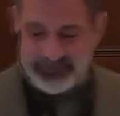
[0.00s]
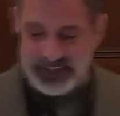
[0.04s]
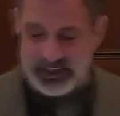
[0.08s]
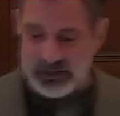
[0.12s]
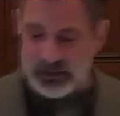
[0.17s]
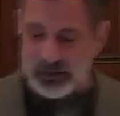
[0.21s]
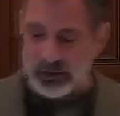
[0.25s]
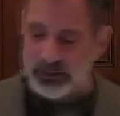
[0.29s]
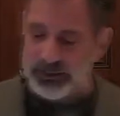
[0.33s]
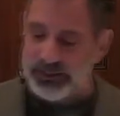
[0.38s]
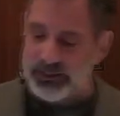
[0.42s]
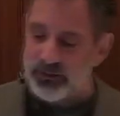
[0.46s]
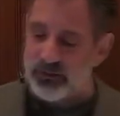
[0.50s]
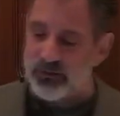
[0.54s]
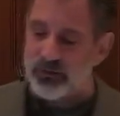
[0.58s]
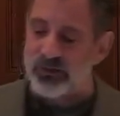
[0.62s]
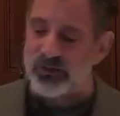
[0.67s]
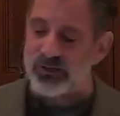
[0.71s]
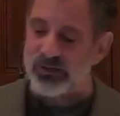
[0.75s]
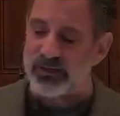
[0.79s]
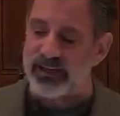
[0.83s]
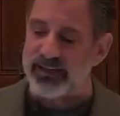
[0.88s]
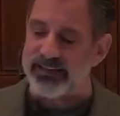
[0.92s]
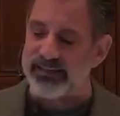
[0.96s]
So he
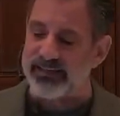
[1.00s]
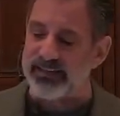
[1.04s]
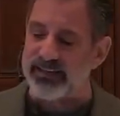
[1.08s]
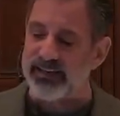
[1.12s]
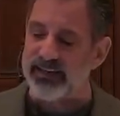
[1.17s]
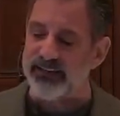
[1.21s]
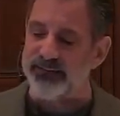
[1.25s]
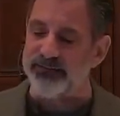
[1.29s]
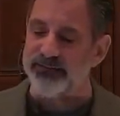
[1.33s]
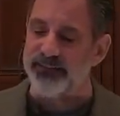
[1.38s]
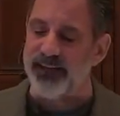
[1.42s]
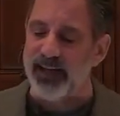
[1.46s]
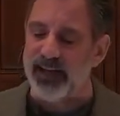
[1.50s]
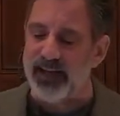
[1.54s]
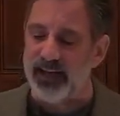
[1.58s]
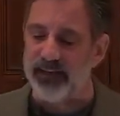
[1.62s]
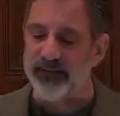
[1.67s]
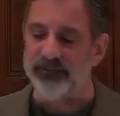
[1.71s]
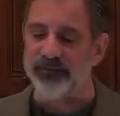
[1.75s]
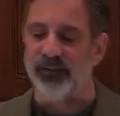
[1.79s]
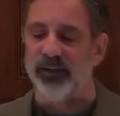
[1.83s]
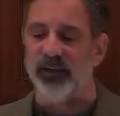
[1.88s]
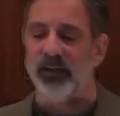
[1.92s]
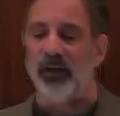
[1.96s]
uses Isaiah
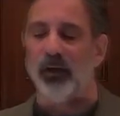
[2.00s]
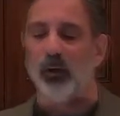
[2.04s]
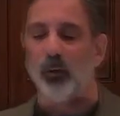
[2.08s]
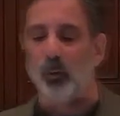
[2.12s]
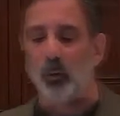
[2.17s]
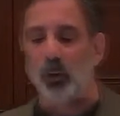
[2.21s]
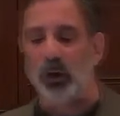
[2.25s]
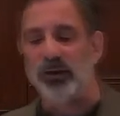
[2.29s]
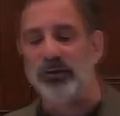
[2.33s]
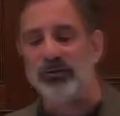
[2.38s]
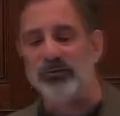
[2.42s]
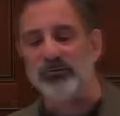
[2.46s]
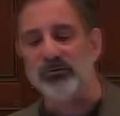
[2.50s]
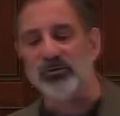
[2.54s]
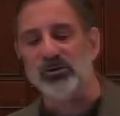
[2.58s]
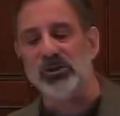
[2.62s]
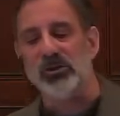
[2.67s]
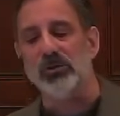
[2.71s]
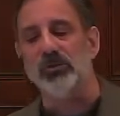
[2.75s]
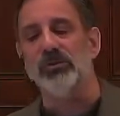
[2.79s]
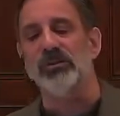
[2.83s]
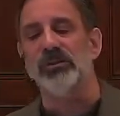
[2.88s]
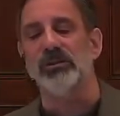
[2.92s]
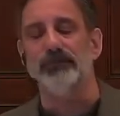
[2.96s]
five, one through
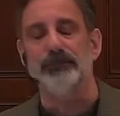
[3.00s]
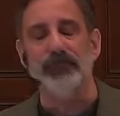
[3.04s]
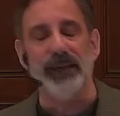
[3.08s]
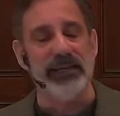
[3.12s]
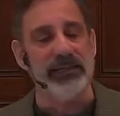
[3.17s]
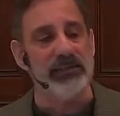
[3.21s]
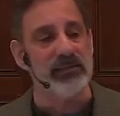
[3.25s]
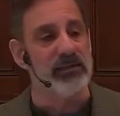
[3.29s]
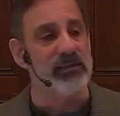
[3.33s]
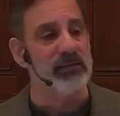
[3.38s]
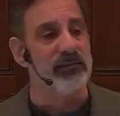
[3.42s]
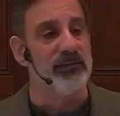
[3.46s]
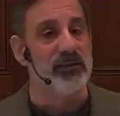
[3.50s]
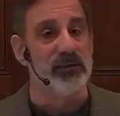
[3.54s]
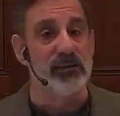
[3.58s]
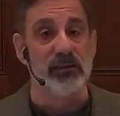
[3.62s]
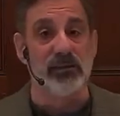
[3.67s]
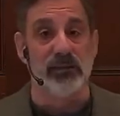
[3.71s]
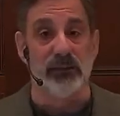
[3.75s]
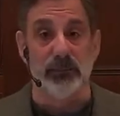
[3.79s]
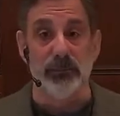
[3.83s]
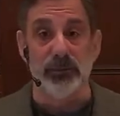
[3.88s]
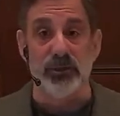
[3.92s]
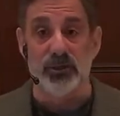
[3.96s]
two as the basis for
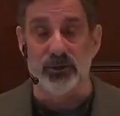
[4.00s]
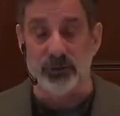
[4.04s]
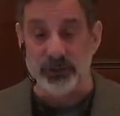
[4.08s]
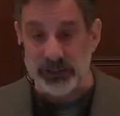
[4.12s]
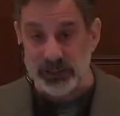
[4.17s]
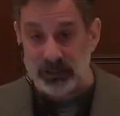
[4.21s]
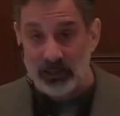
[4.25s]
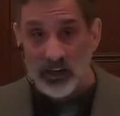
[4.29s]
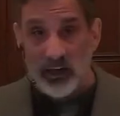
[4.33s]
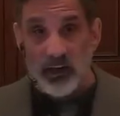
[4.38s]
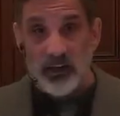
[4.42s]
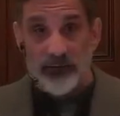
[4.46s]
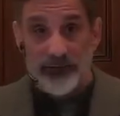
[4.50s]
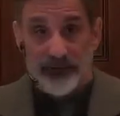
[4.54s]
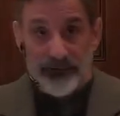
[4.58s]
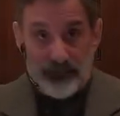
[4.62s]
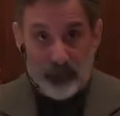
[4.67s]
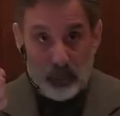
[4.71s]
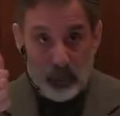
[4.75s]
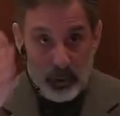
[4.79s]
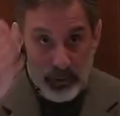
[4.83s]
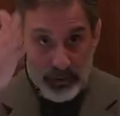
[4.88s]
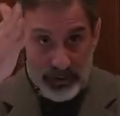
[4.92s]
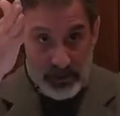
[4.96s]
this imagery,
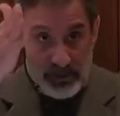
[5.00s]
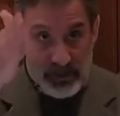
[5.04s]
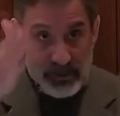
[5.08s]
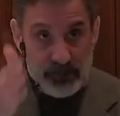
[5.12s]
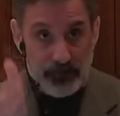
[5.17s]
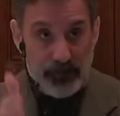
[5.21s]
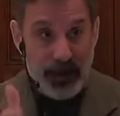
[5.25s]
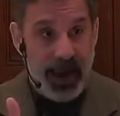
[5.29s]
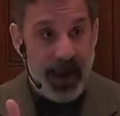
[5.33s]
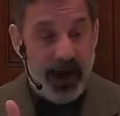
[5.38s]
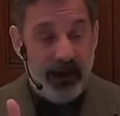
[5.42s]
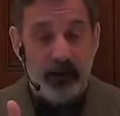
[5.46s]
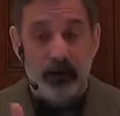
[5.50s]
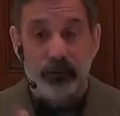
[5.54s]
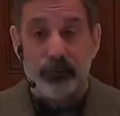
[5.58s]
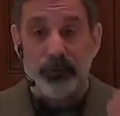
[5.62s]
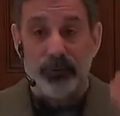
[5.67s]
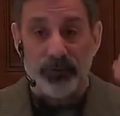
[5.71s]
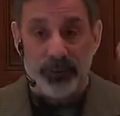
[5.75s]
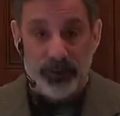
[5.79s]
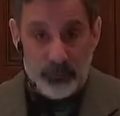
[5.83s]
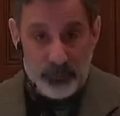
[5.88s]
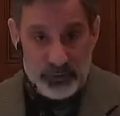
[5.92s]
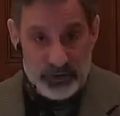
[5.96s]
for this
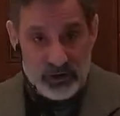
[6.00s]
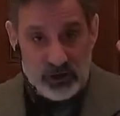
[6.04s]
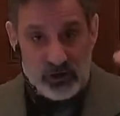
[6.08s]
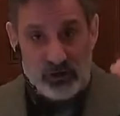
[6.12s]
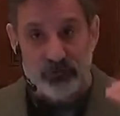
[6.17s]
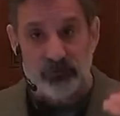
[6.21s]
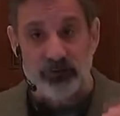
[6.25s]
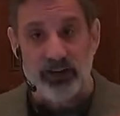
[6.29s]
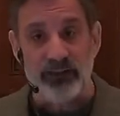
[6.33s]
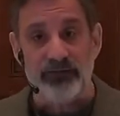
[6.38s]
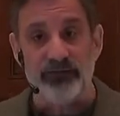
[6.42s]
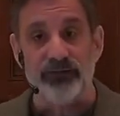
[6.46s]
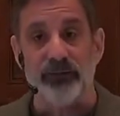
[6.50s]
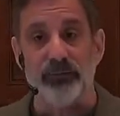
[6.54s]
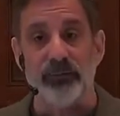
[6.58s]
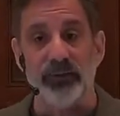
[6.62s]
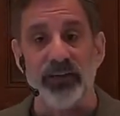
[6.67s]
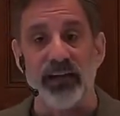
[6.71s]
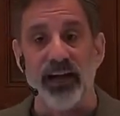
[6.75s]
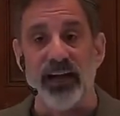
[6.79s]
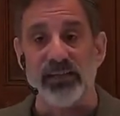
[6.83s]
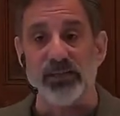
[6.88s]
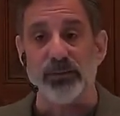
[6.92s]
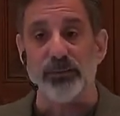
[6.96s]
parable that we just read from the
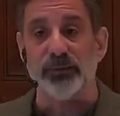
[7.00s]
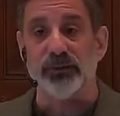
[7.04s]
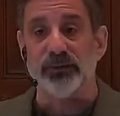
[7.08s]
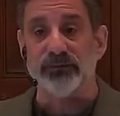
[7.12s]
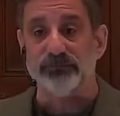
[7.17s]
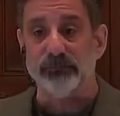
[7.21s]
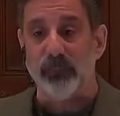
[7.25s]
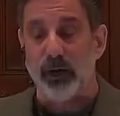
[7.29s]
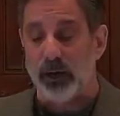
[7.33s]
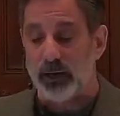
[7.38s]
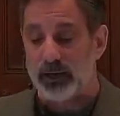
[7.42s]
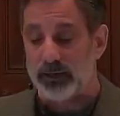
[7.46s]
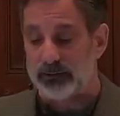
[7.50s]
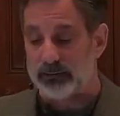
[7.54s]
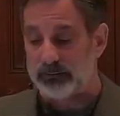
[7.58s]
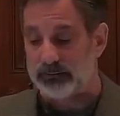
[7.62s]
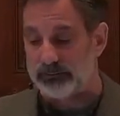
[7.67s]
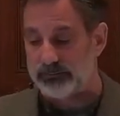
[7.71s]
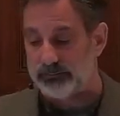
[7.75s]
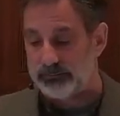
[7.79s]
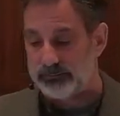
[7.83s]
Gospel of Mark.